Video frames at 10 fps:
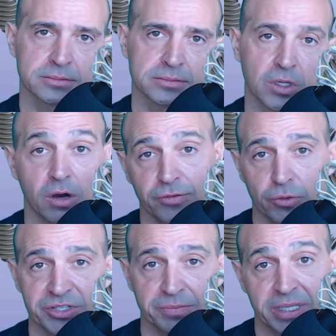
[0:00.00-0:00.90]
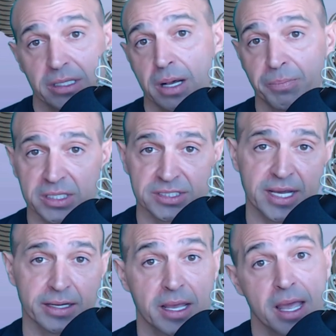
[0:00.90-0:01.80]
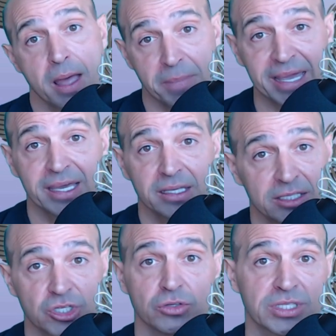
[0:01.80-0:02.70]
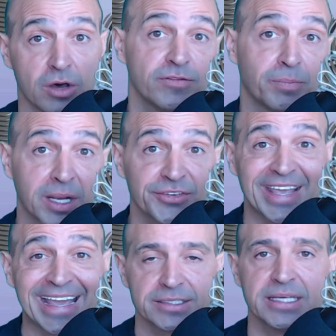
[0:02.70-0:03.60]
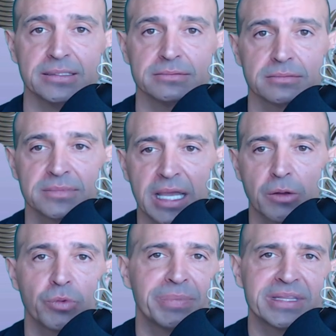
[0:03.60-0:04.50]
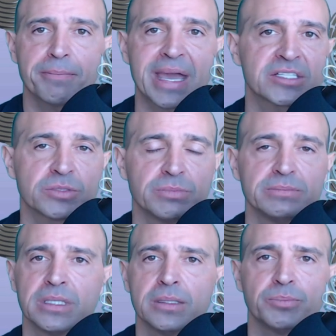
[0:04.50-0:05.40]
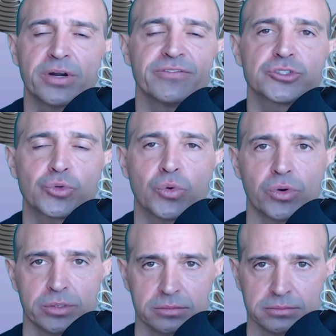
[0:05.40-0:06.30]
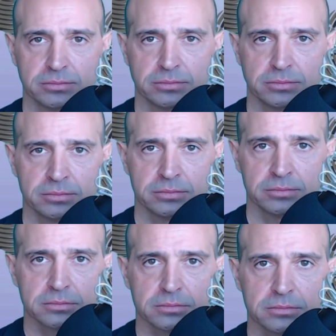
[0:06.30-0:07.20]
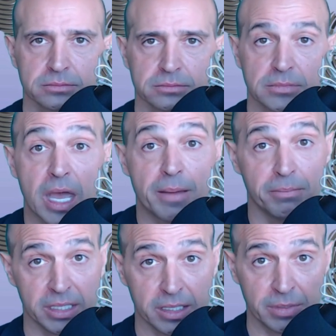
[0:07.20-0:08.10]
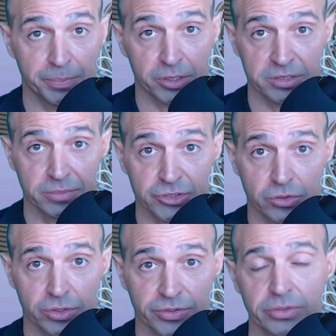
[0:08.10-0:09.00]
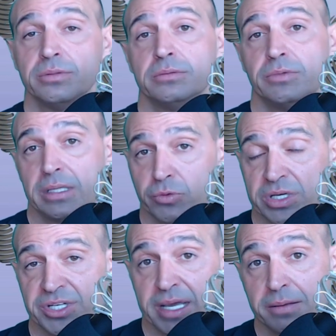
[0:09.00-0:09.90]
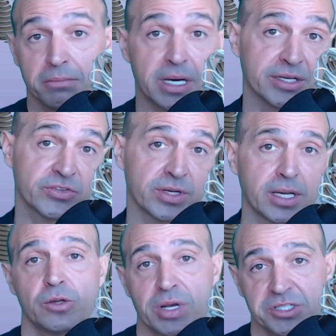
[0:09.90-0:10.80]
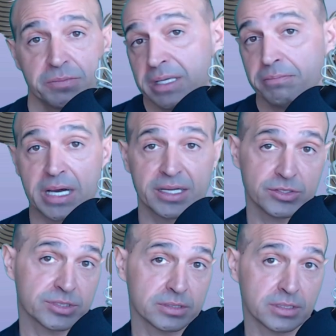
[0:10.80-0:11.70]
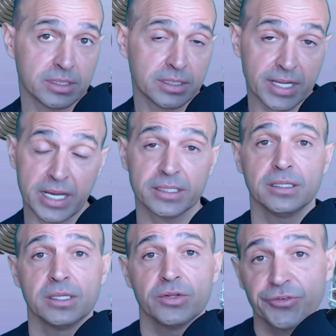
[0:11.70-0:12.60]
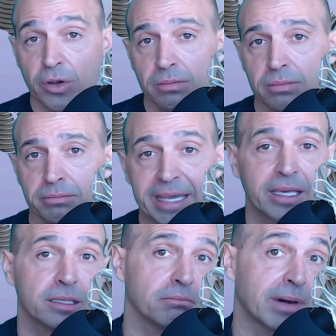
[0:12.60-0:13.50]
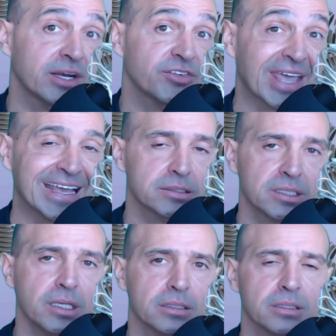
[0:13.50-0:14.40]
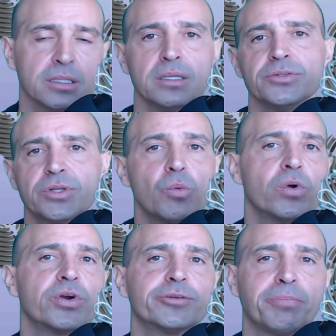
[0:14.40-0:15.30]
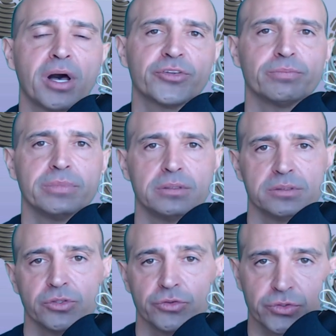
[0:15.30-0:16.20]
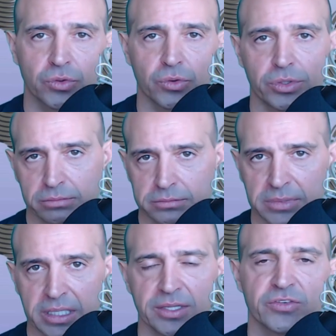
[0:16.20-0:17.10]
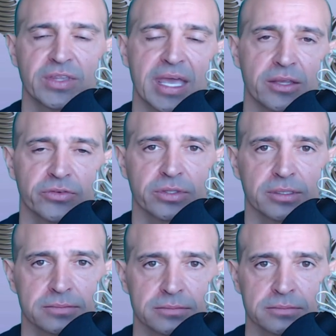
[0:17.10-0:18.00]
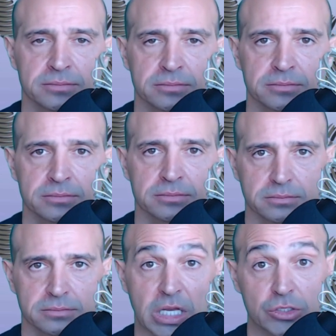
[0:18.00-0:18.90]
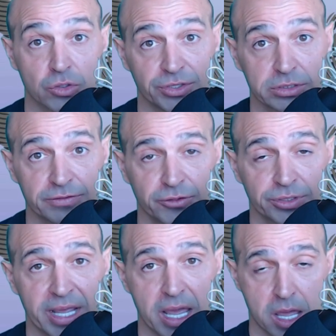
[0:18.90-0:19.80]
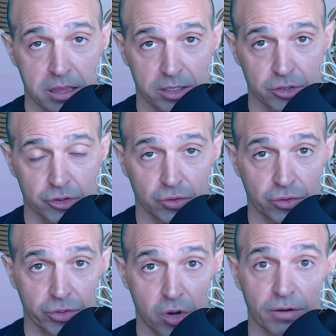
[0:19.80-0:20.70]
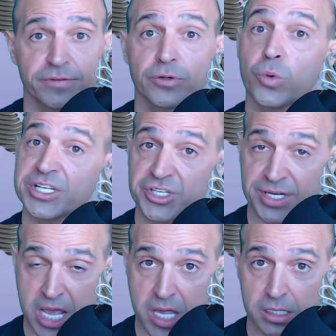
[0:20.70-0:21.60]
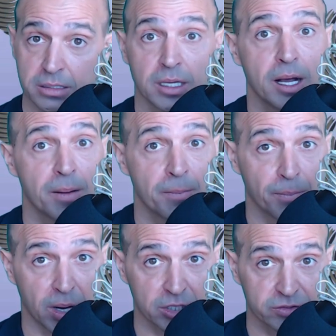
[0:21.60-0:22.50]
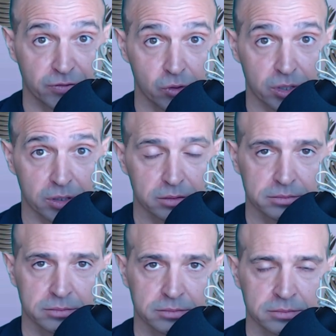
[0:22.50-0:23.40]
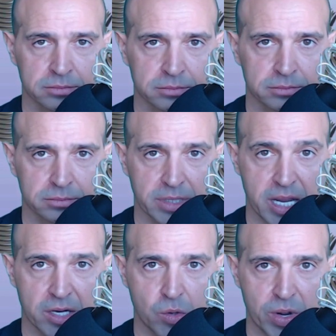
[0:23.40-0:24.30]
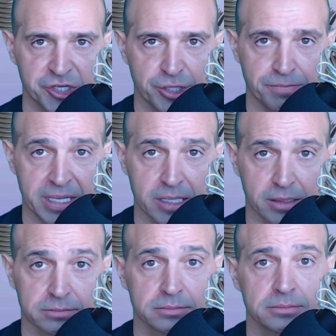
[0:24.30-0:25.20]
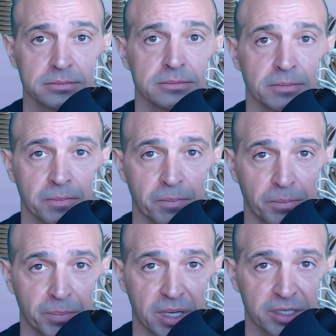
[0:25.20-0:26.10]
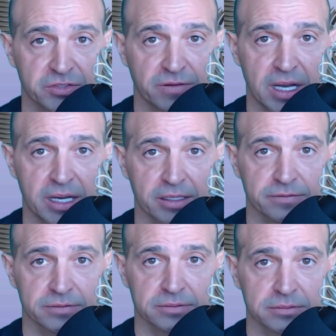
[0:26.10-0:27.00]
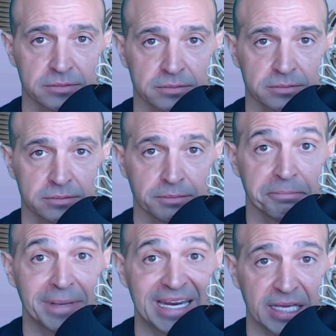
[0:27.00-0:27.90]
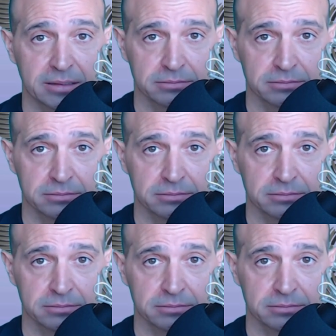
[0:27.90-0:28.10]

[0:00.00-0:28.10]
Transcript: Or for question B, a +9, making a total of +18. That would be the maximum perfect score. And minimum possible scores? Well, question A, -9. Question B, -9. So, making -18 the worst possible score in this test. So, and Dr. Ford had a score of question A, +4. And question B, +5. Meaning?